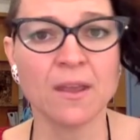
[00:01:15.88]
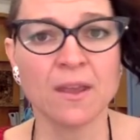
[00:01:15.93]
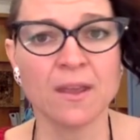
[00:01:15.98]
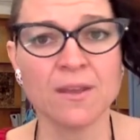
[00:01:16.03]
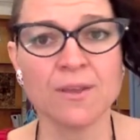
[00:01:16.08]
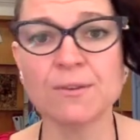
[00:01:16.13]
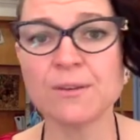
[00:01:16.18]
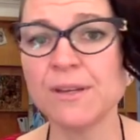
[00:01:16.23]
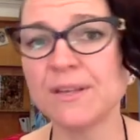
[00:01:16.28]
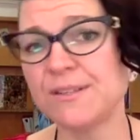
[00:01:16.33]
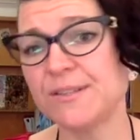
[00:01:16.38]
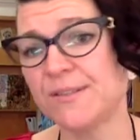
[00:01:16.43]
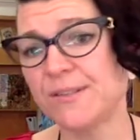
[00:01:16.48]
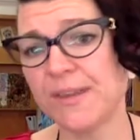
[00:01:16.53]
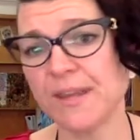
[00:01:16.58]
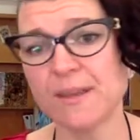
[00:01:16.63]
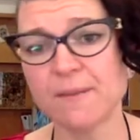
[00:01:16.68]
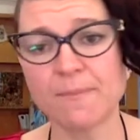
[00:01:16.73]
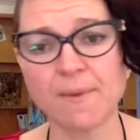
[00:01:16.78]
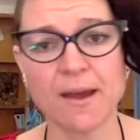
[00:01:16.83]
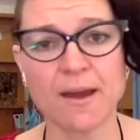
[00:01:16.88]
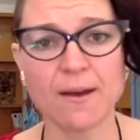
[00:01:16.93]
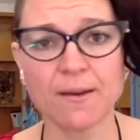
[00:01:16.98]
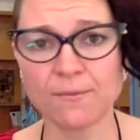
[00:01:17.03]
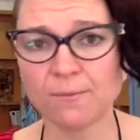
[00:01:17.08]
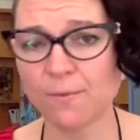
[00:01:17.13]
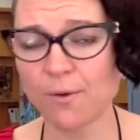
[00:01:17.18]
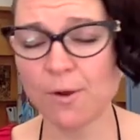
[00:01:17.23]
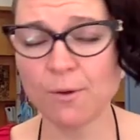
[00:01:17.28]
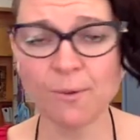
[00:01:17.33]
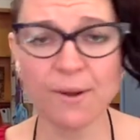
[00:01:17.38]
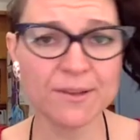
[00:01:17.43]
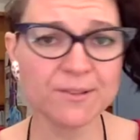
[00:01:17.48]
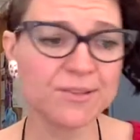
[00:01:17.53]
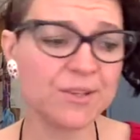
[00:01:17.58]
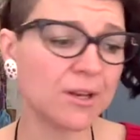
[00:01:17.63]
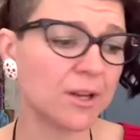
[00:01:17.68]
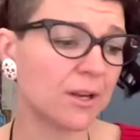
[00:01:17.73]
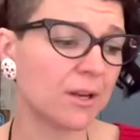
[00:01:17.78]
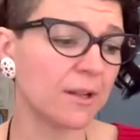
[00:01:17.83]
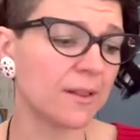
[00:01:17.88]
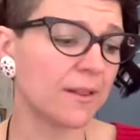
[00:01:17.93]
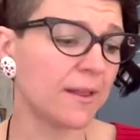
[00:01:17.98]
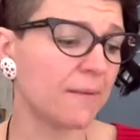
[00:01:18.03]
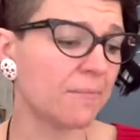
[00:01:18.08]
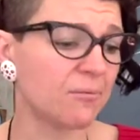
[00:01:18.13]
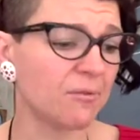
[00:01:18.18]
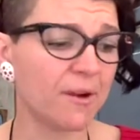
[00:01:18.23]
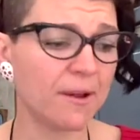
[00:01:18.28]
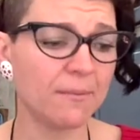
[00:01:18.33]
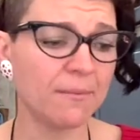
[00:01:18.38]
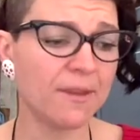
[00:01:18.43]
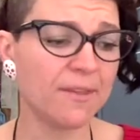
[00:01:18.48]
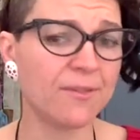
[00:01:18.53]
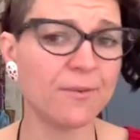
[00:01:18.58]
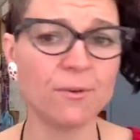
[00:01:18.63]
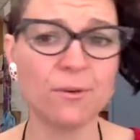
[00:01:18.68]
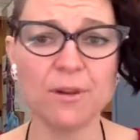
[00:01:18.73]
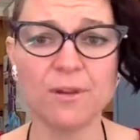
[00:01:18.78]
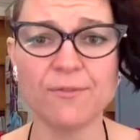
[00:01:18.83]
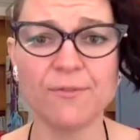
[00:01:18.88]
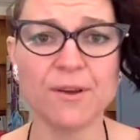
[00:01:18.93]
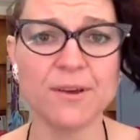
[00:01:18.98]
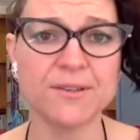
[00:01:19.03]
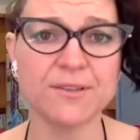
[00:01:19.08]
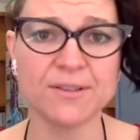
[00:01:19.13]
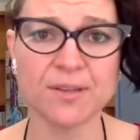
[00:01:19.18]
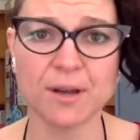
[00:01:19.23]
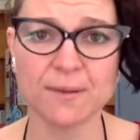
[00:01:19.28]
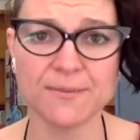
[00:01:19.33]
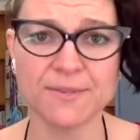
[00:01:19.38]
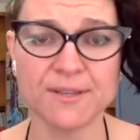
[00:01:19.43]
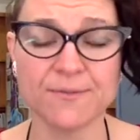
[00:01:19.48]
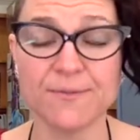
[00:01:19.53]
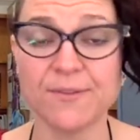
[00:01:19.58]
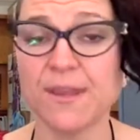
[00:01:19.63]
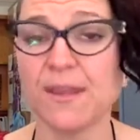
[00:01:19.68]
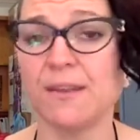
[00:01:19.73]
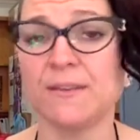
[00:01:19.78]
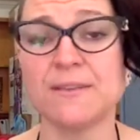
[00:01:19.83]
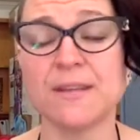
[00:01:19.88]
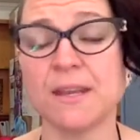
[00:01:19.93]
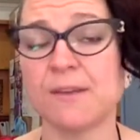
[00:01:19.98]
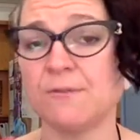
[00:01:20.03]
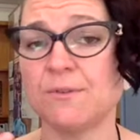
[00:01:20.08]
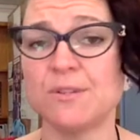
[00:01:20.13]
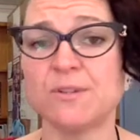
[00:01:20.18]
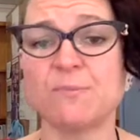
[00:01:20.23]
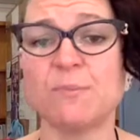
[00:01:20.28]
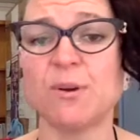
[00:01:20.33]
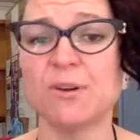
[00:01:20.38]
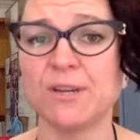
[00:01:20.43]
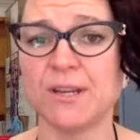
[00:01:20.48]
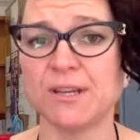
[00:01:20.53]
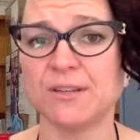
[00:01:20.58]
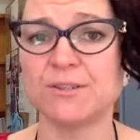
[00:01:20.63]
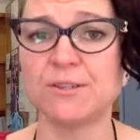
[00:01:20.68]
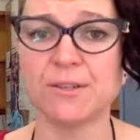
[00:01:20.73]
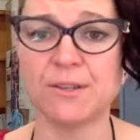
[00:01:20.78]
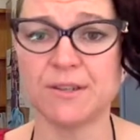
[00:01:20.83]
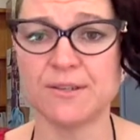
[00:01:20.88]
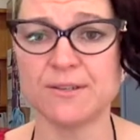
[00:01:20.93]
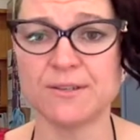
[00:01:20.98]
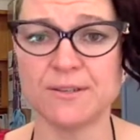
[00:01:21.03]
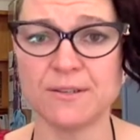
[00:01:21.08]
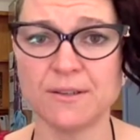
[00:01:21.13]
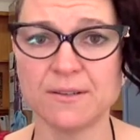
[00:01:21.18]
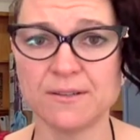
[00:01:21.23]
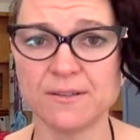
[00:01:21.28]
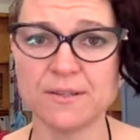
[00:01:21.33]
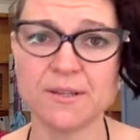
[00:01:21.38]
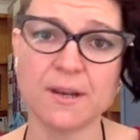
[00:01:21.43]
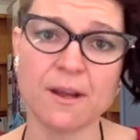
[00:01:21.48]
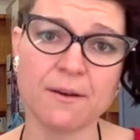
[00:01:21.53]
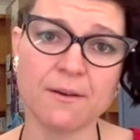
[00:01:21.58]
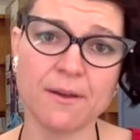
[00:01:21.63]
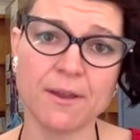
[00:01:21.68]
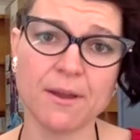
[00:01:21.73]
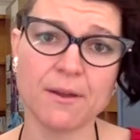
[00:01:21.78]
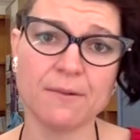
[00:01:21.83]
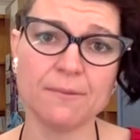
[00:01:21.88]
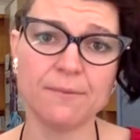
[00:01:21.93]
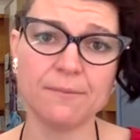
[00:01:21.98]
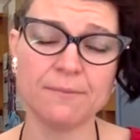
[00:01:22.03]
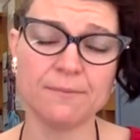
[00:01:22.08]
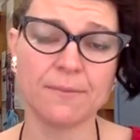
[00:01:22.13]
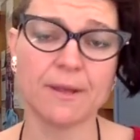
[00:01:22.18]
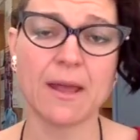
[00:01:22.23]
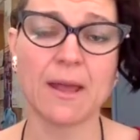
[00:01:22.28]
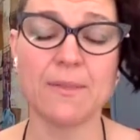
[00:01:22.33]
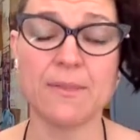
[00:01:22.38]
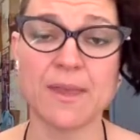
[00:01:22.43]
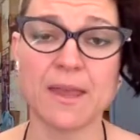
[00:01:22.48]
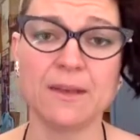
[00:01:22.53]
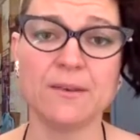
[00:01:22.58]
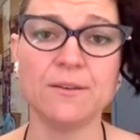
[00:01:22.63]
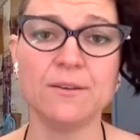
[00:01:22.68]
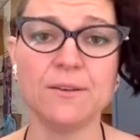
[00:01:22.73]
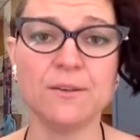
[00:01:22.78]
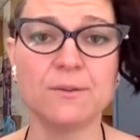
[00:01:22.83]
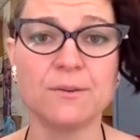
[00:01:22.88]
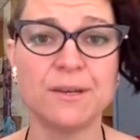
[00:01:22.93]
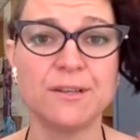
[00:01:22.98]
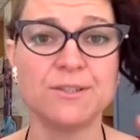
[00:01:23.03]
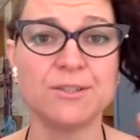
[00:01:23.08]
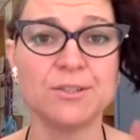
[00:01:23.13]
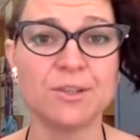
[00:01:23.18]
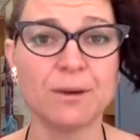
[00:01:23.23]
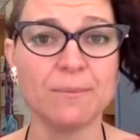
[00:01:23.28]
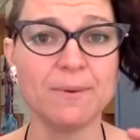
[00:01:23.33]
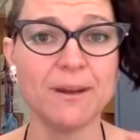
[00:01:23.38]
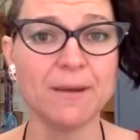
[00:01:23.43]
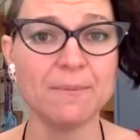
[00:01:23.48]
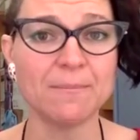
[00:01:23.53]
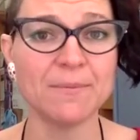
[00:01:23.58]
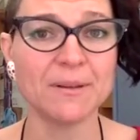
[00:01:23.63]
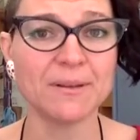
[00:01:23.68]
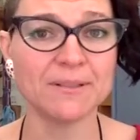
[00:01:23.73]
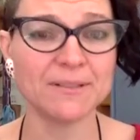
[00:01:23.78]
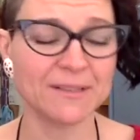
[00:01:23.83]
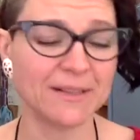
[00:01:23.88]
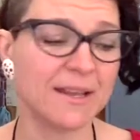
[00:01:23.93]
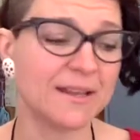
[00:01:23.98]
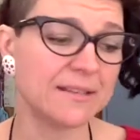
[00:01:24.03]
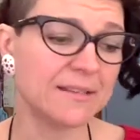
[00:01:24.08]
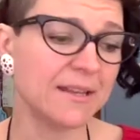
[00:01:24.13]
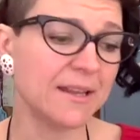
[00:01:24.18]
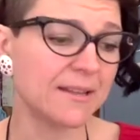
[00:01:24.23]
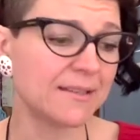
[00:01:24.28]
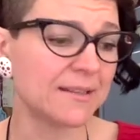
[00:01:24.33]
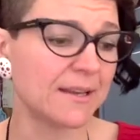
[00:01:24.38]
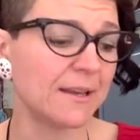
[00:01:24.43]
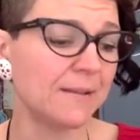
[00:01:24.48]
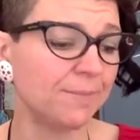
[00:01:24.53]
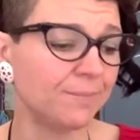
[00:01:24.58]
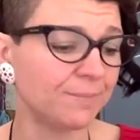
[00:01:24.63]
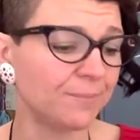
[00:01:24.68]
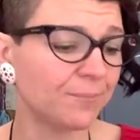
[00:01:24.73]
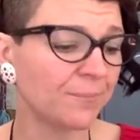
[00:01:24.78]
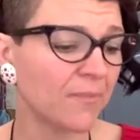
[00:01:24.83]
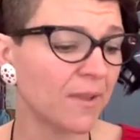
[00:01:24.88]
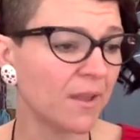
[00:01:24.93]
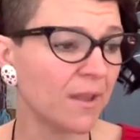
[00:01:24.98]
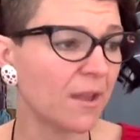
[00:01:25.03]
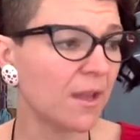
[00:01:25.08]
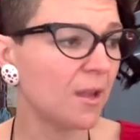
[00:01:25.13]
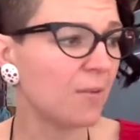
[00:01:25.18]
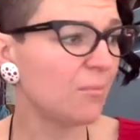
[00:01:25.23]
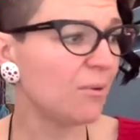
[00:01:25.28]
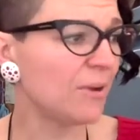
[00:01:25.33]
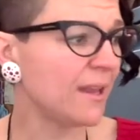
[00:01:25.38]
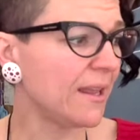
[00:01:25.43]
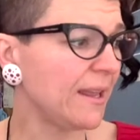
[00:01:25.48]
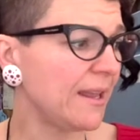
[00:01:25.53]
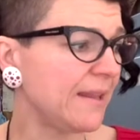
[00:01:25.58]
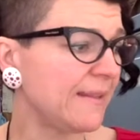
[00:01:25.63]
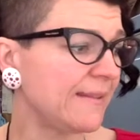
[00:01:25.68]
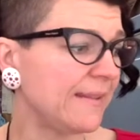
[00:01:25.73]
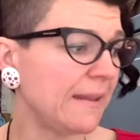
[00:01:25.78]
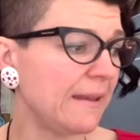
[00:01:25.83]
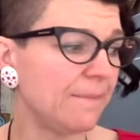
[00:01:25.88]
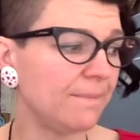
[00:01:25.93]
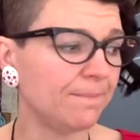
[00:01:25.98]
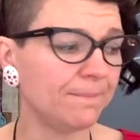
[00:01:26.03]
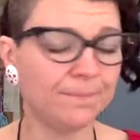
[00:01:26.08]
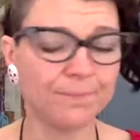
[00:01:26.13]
You'll need to think about who else you're going to collaborate with, all of those types of things in responding to this scenario. And then you'll need to type it up as an essay. Pretty easy.